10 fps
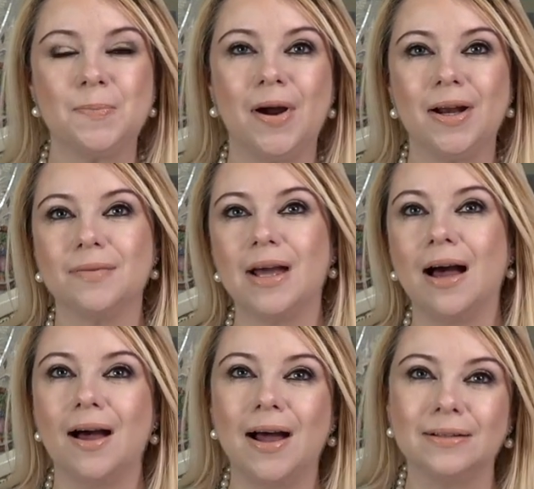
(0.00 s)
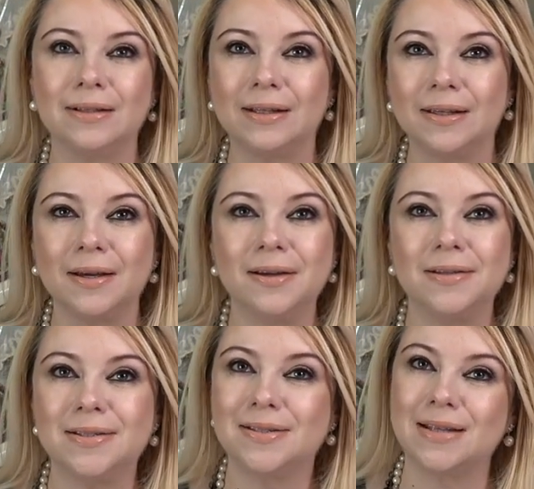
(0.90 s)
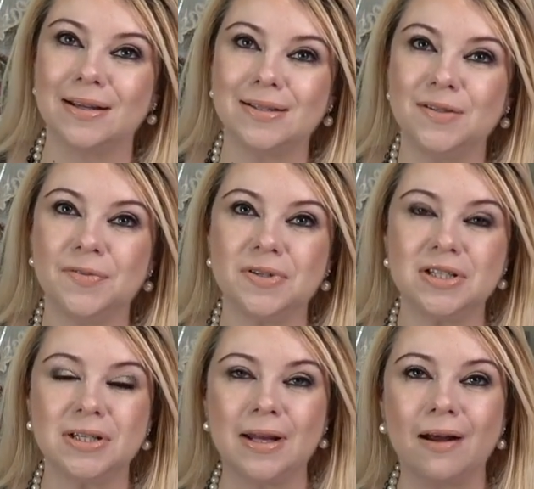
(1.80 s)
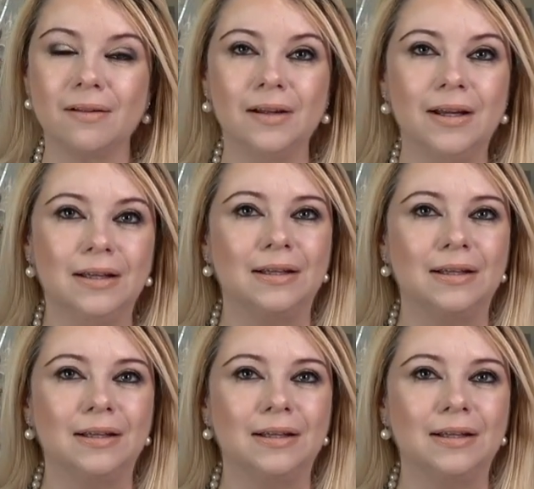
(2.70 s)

part of the holiday sets for Chanel,